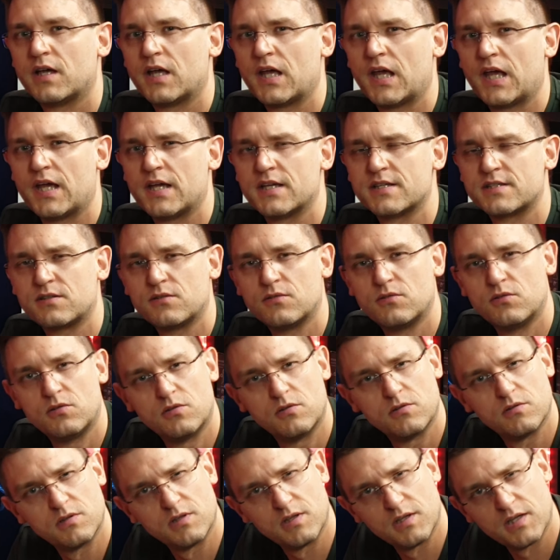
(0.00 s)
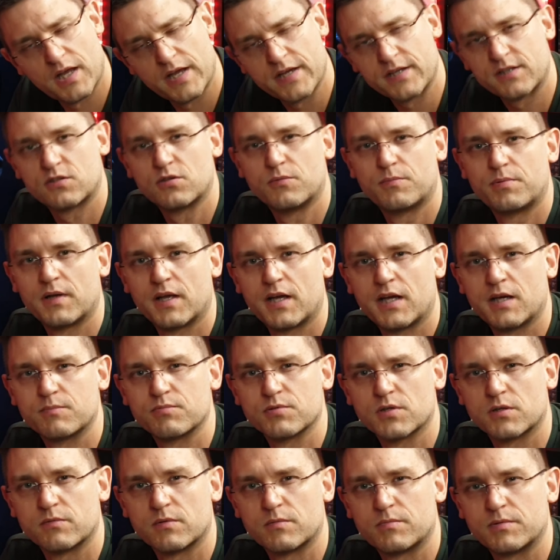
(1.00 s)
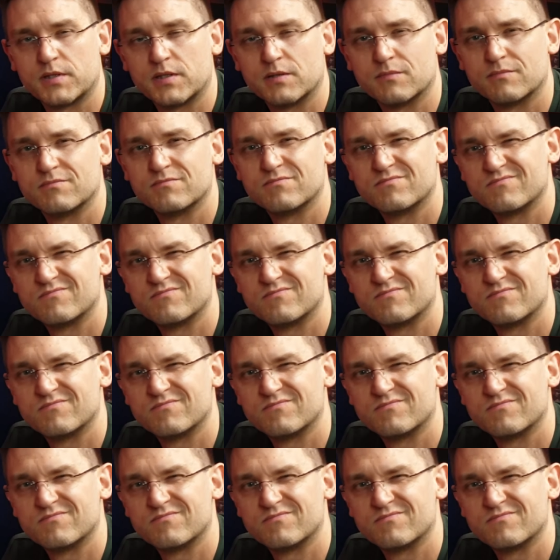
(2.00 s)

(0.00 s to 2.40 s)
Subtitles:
as you like to play probably.